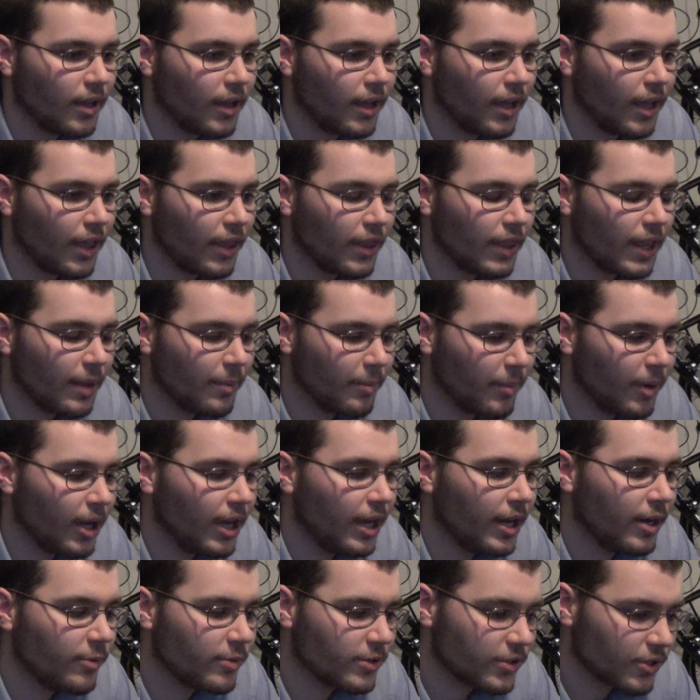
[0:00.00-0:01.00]
And that
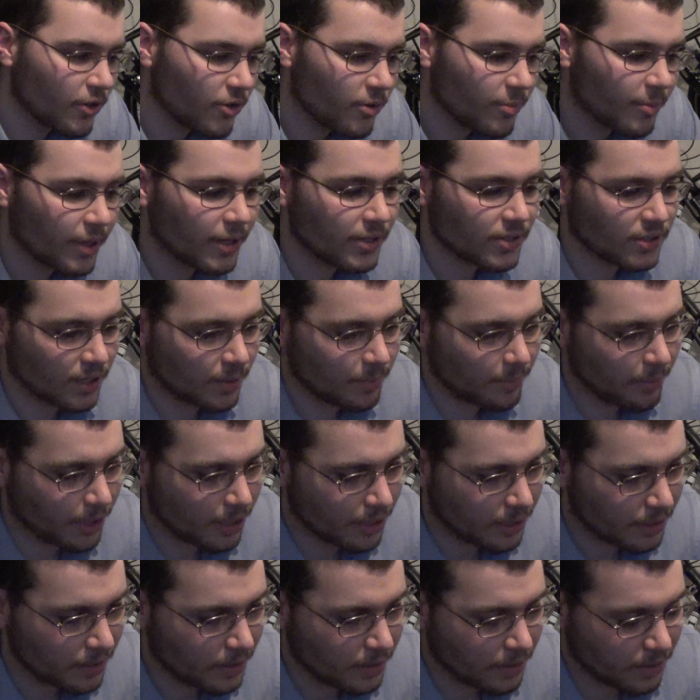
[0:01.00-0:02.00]
mine was owned by
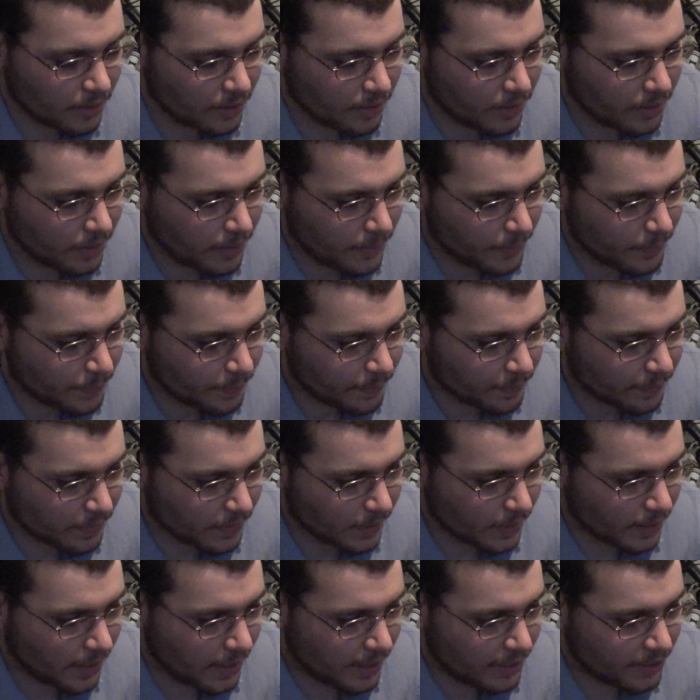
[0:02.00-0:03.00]
somebody,
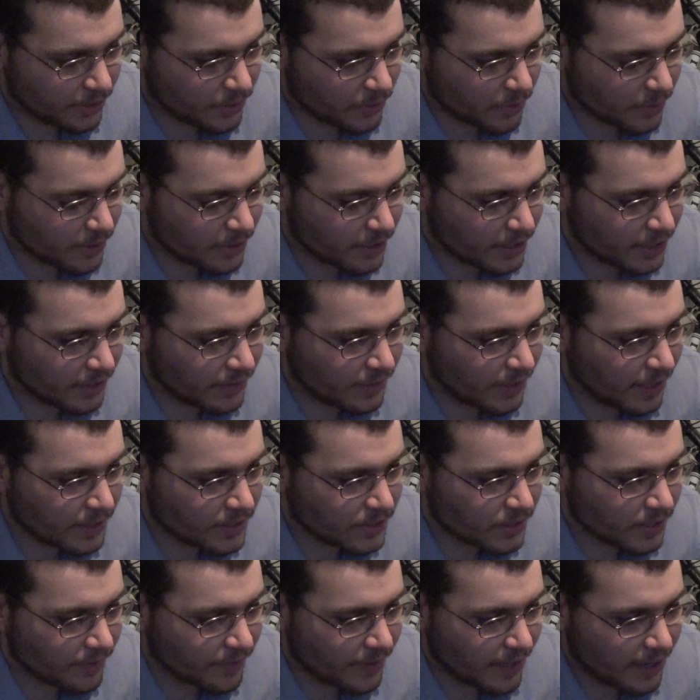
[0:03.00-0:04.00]
and in order to get that
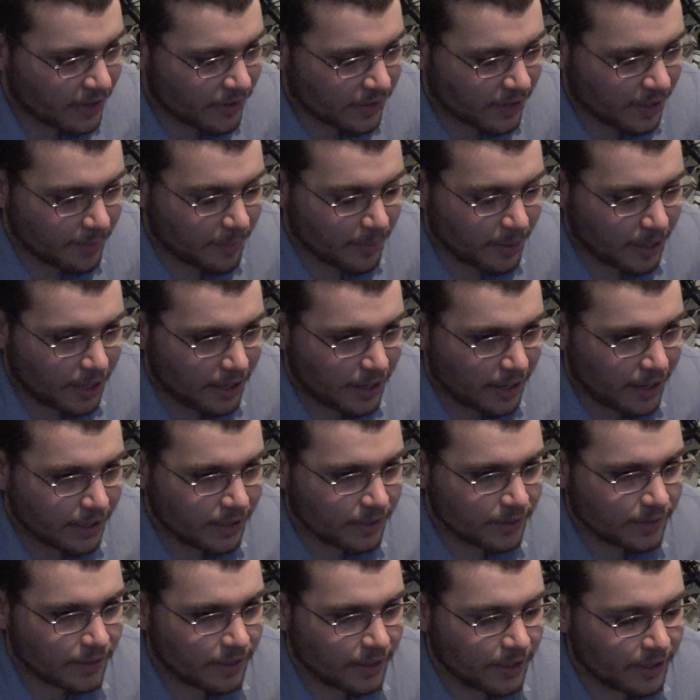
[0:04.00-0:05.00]
stuff out of that
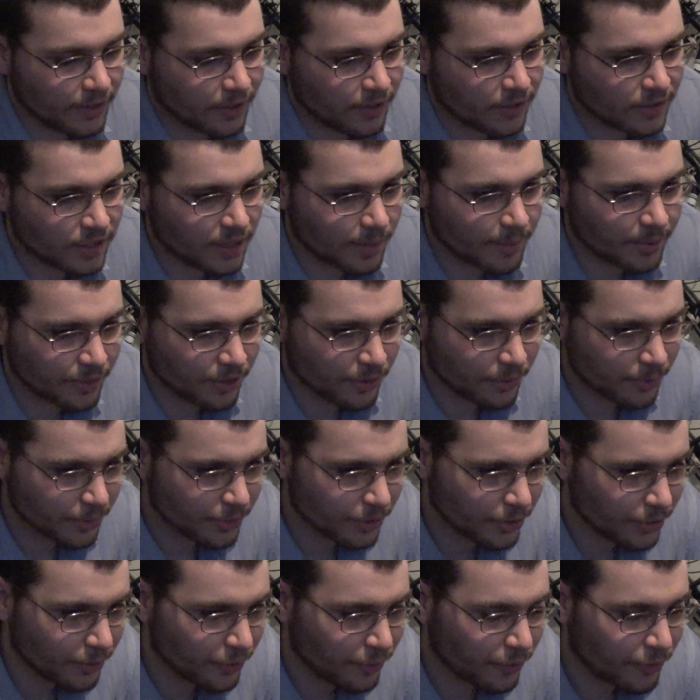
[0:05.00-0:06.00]
mine and on top of your
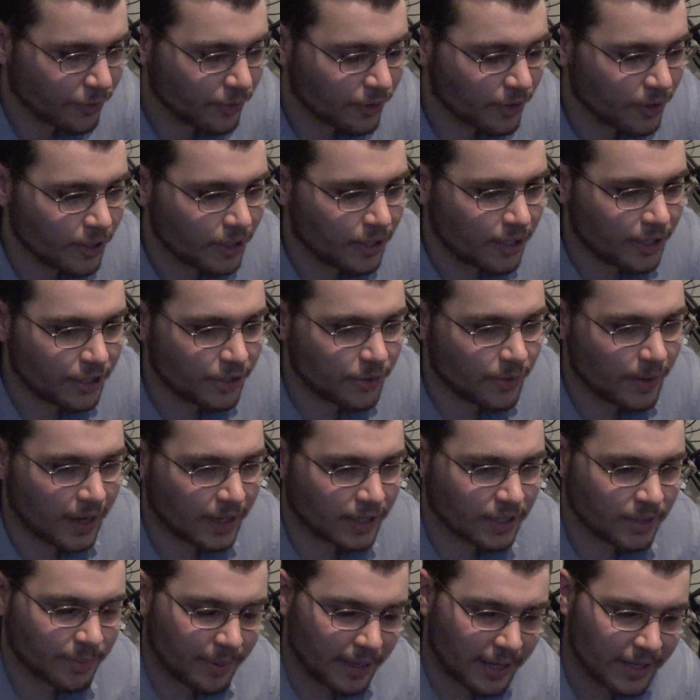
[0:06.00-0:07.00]
roof, you
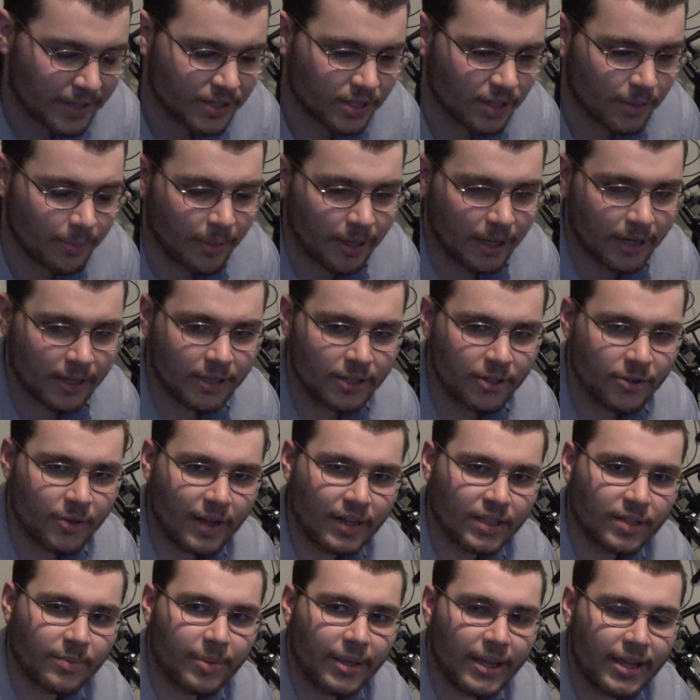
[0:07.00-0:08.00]
had to pay somebody who
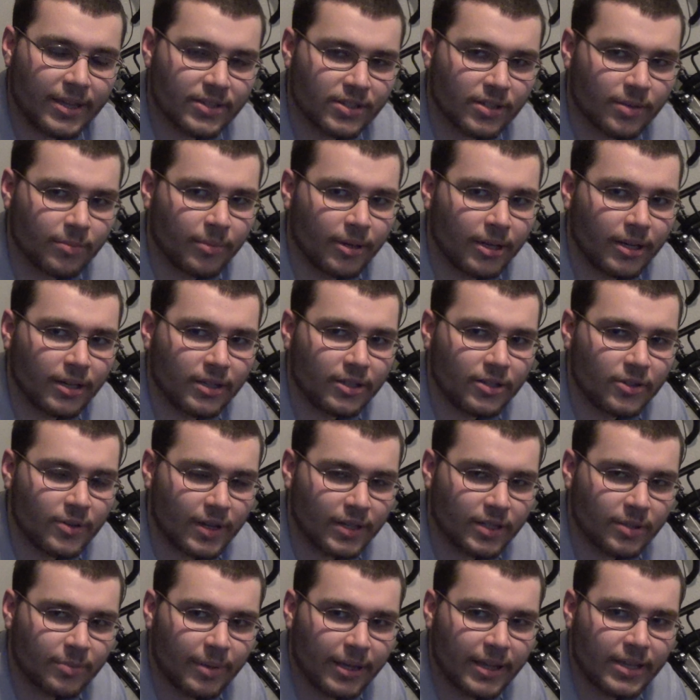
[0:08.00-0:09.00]
had to pay somebody who
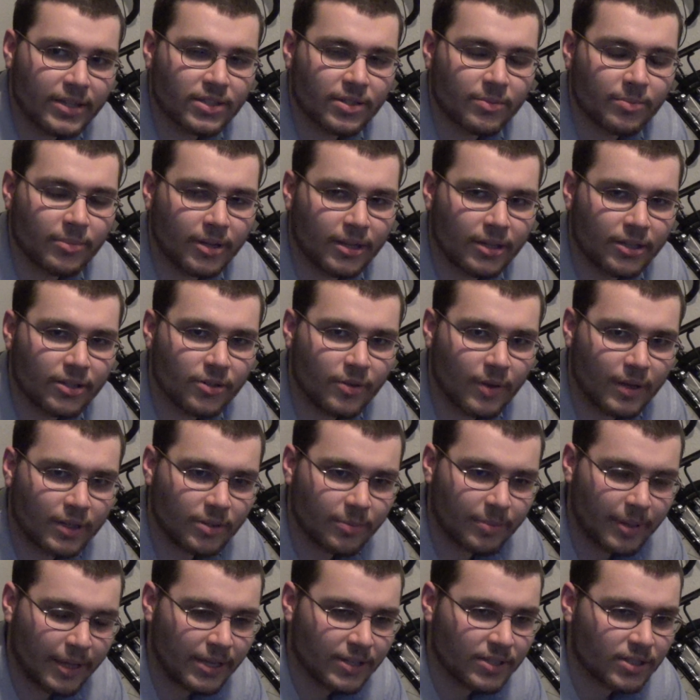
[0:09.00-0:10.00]
had to pay somebody who had to
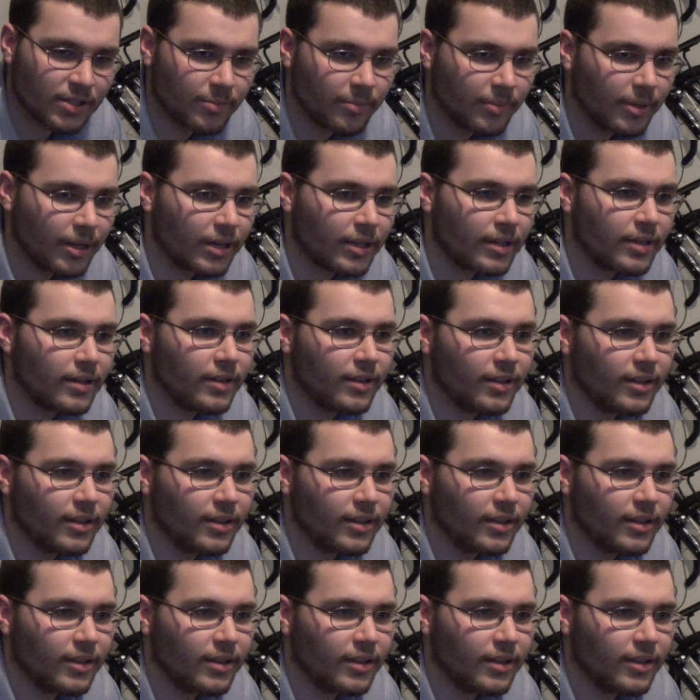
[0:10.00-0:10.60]
pay somebody.